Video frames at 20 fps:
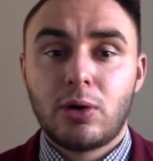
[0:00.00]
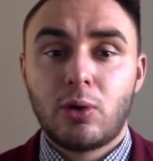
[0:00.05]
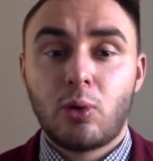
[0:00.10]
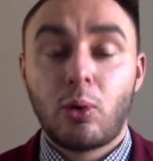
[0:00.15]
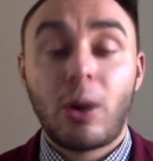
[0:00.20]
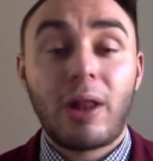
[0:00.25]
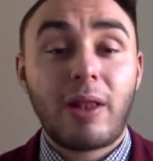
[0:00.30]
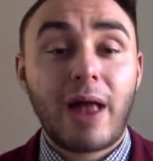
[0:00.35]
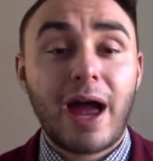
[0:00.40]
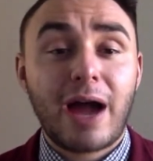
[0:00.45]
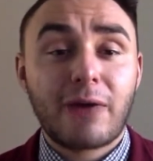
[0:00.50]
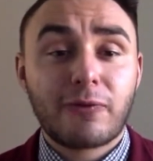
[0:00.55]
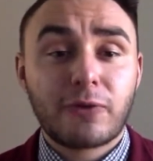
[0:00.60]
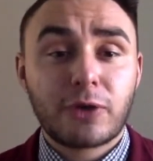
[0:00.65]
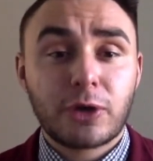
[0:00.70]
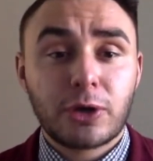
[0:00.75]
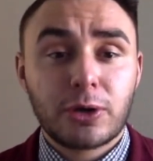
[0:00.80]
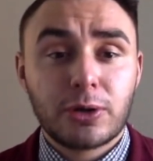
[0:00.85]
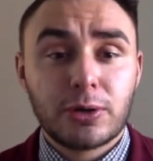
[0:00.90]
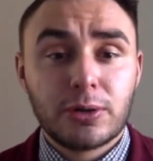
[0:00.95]
well
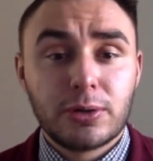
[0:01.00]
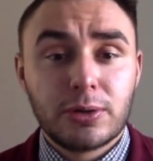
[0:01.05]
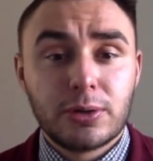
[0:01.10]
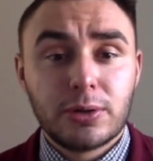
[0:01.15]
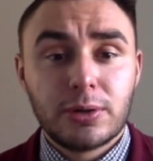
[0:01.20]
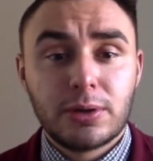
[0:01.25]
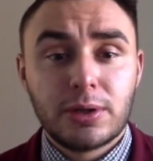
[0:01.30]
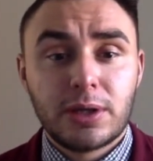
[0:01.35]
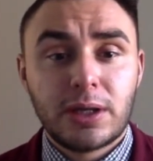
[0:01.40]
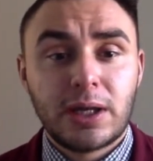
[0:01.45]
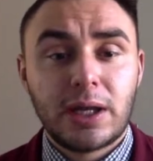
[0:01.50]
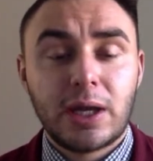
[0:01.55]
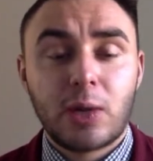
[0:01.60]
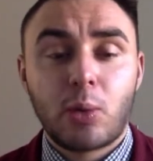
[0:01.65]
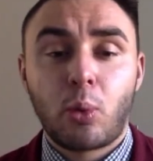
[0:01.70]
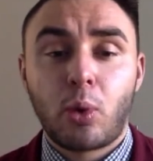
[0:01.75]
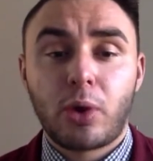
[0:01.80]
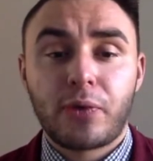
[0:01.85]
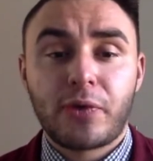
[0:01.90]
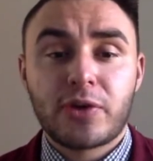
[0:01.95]
after he had
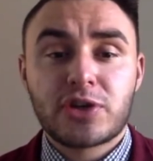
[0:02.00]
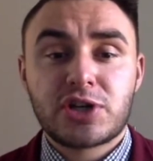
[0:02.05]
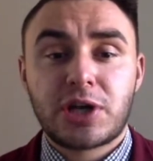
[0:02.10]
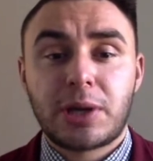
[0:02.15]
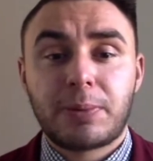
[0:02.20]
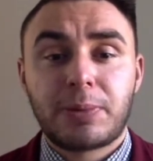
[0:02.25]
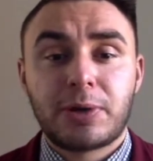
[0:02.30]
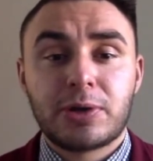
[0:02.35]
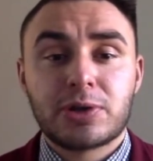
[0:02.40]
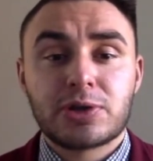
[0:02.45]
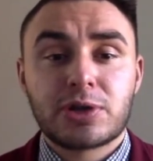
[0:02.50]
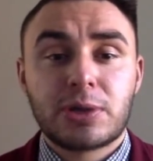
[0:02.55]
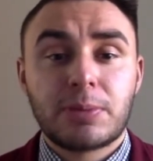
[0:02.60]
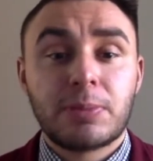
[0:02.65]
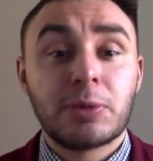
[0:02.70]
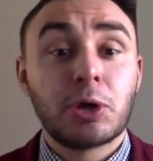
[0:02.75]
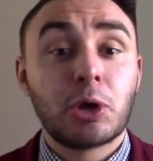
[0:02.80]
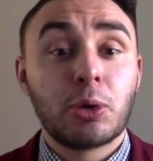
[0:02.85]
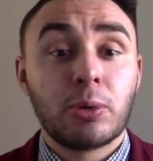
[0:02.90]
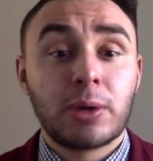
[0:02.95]
won the championship,
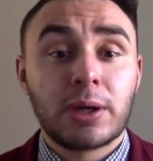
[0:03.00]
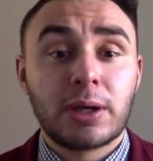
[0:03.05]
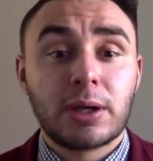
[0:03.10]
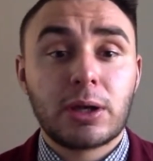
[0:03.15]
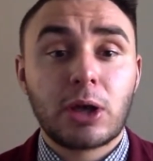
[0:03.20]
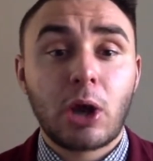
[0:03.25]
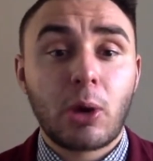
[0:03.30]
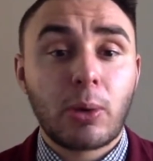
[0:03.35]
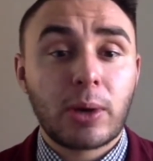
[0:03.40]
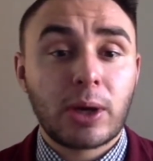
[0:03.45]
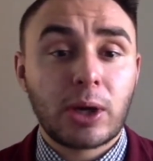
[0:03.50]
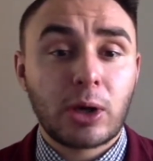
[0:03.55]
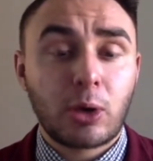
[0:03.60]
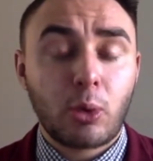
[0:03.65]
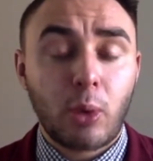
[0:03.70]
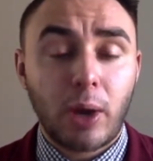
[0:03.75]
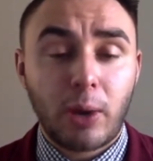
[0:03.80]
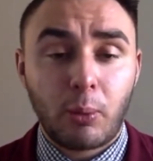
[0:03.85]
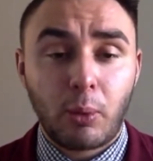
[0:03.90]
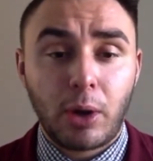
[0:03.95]
knowing
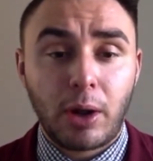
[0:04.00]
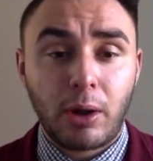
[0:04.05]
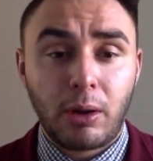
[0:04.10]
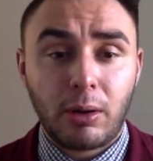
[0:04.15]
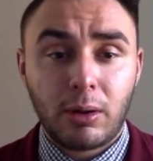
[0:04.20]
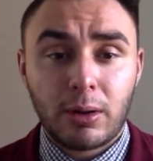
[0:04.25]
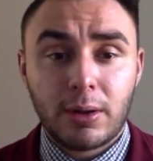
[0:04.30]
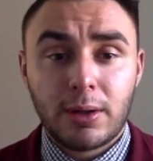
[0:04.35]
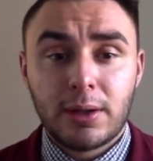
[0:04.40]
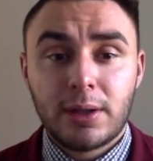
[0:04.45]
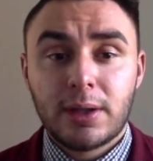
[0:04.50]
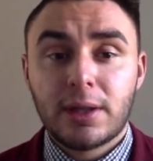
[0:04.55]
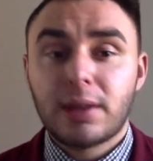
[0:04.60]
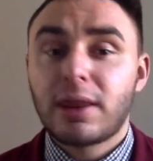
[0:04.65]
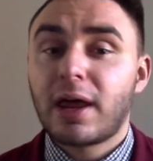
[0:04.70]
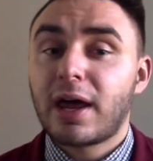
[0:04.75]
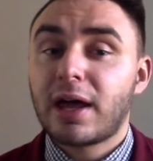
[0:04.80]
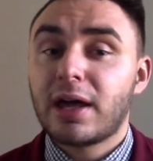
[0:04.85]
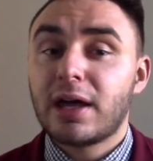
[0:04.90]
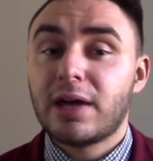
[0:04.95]
quite well
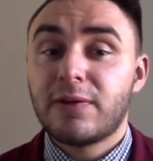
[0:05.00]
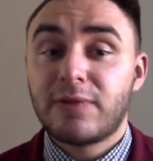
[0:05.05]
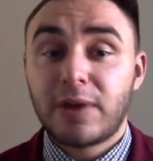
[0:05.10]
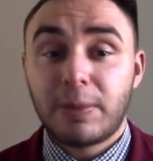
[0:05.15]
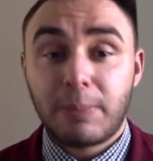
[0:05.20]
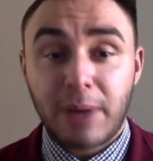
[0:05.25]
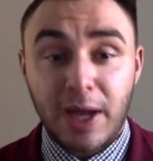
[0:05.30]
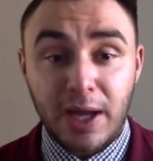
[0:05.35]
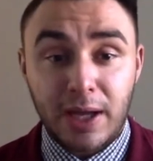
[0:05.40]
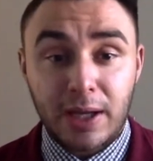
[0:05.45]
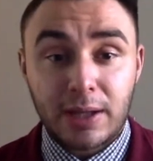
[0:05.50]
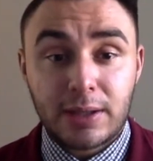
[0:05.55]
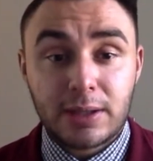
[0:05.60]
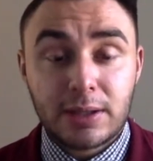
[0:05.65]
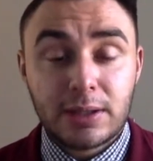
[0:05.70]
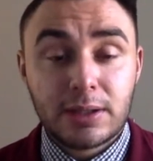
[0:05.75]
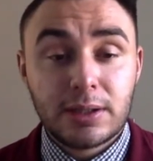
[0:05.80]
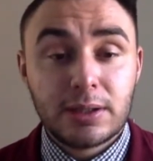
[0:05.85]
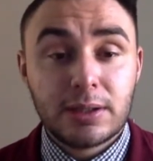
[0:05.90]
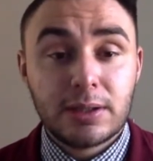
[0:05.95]
that if he paid,
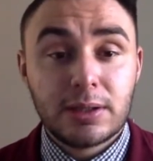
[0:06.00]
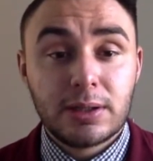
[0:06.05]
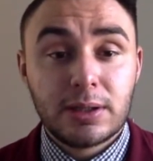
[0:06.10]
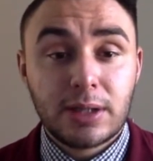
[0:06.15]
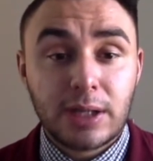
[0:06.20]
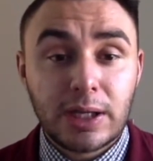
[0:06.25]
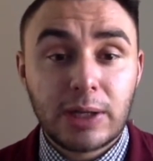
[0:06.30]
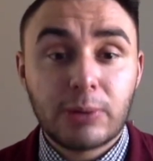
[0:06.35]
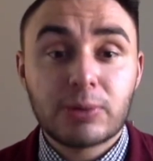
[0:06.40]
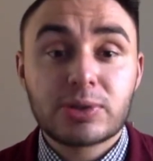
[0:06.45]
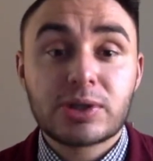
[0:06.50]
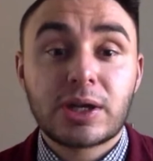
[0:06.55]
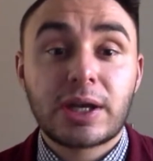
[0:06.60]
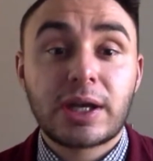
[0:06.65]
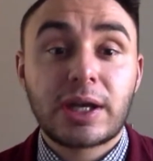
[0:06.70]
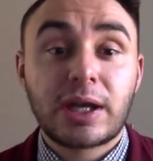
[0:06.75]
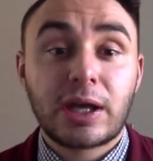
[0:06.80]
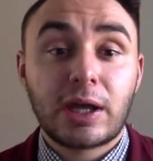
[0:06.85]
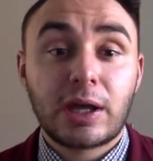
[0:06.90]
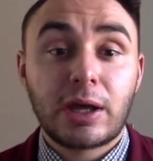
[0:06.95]
he was going to
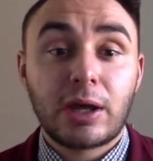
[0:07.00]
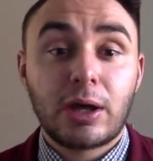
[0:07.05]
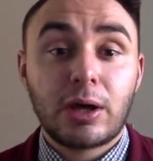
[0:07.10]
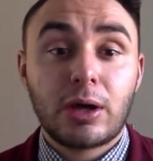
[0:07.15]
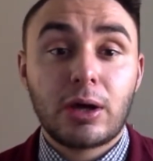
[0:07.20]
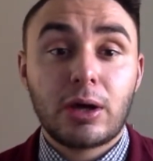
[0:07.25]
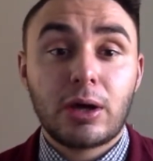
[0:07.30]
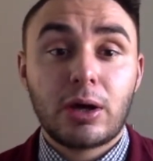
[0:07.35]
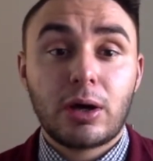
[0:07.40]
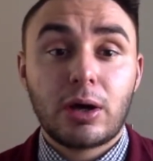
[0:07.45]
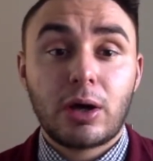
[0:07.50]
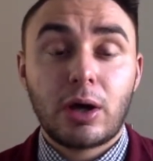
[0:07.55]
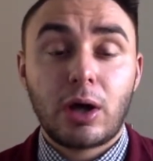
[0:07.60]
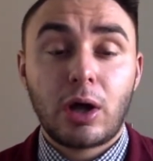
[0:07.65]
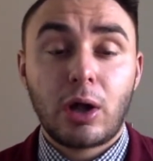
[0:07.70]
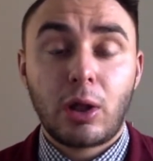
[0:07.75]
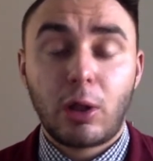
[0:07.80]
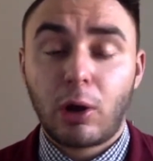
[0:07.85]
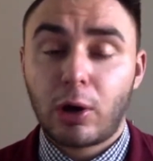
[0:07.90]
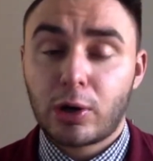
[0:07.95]
get a
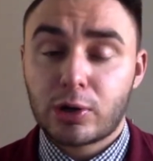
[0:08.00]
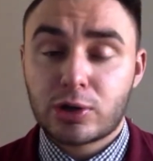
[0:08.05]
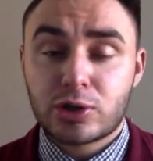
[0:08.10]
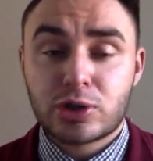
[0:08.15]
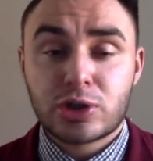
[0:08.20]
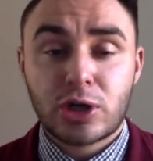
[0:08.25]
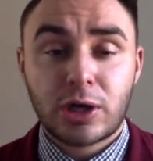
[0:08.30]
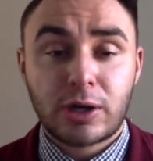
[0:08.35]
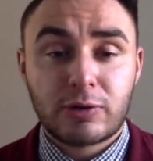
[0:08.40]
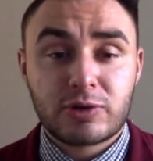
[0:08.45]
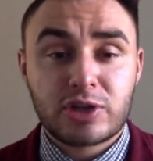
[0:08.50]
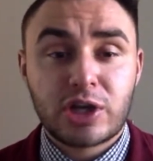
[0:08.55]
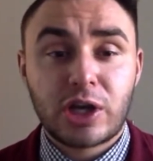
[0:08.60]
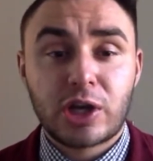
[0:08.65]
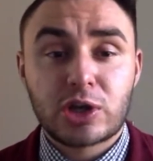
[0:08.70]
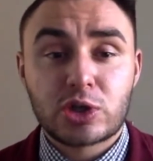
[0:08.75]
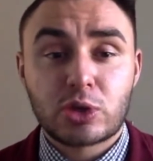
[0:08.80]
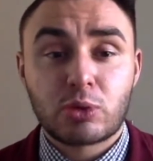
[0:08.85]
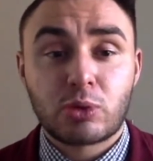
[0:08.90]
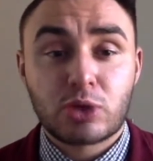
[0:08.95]
large chunk of
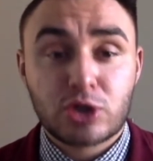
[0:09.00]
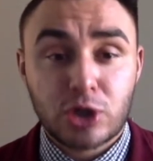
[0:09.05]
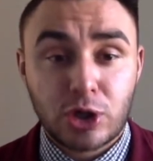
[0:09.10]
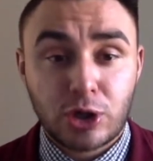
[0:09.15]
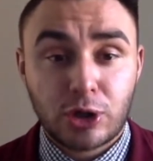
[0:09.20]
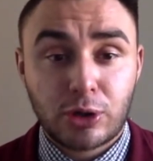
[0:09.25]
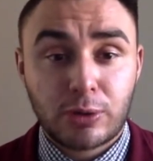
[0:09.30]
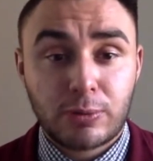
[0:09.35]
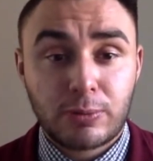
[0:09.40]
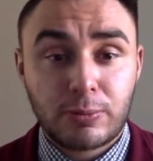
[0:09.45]
change in return.